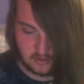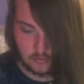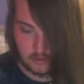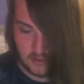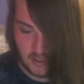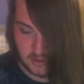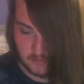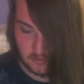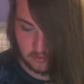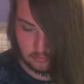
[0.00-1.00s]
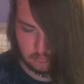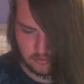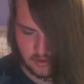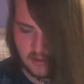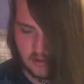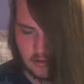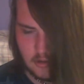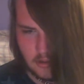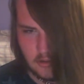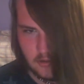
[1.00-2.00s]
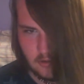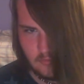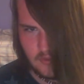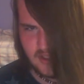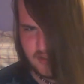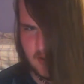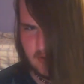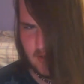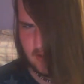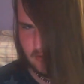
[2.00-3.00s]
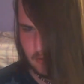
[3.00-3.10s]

indoor cats, but normally you want to expect